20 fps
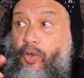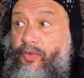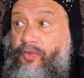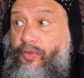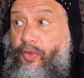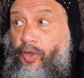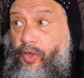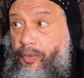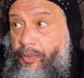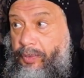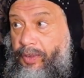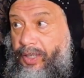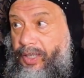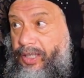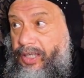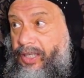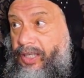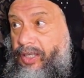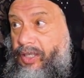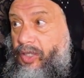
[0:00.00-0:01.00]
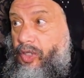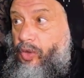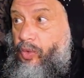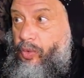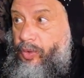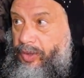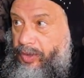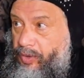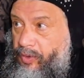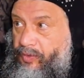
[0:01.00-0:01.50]
who formerly
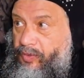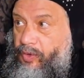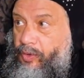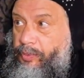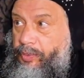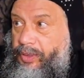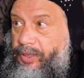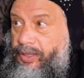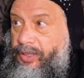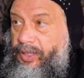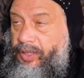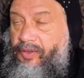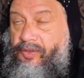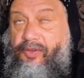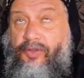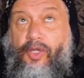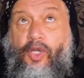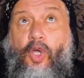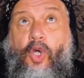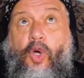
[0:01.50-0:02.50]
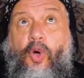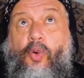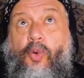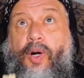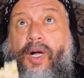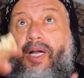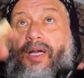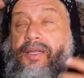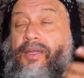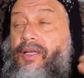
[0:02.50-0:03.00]
were disobedient
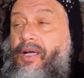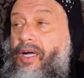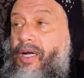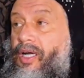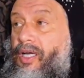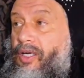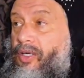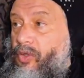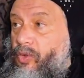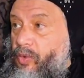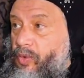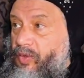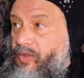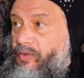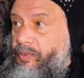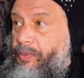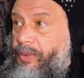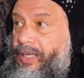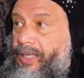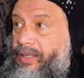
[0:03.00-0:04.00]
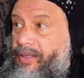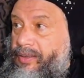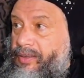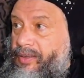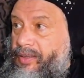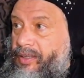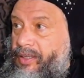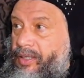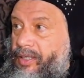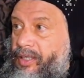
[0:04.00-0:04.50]
while the ark was
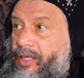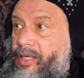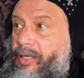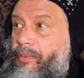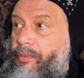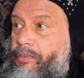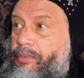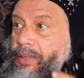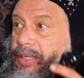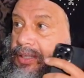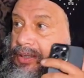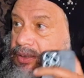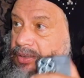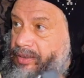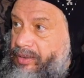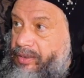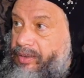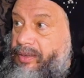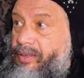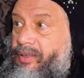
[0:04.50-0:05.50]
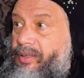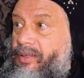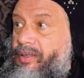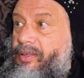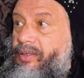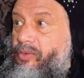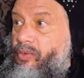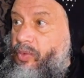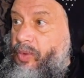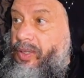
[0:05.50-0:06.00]
built, but mm -hmm.
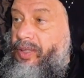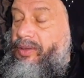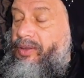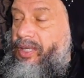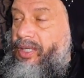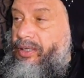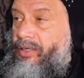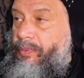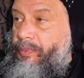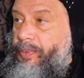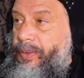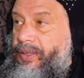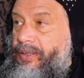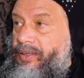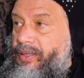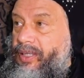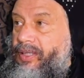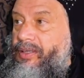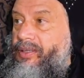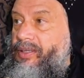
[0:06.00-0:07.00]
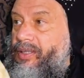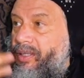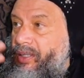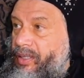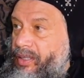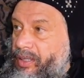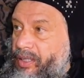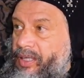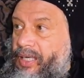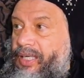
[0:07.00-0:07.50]
when they repented,
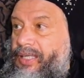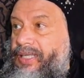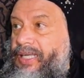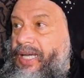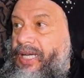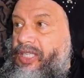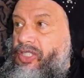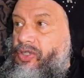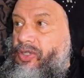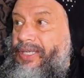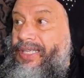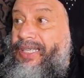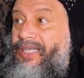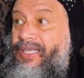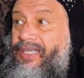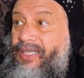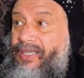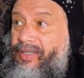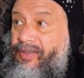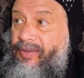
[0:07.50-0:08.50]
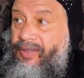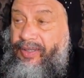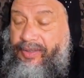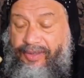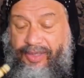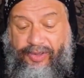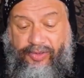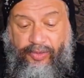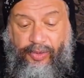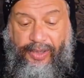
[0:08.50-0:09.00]
God actually,
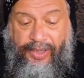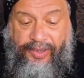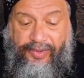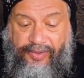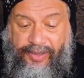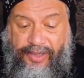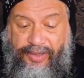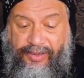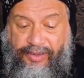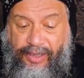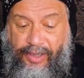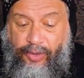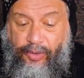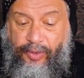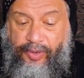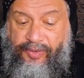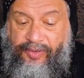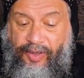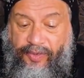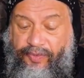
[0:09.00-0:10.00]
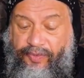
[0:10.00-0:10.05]
that's why he said the long